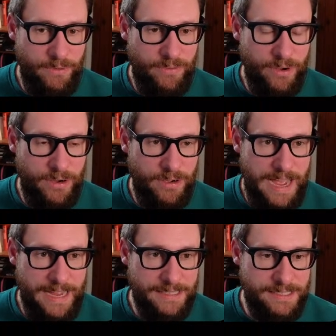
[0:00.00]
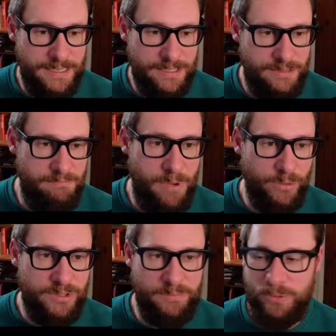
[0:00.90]
got access to
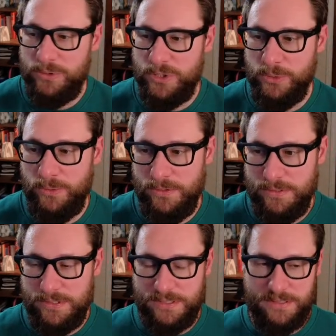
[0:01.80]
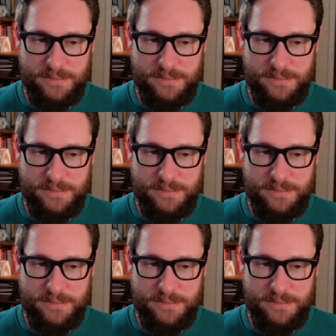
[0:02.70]
multiple tools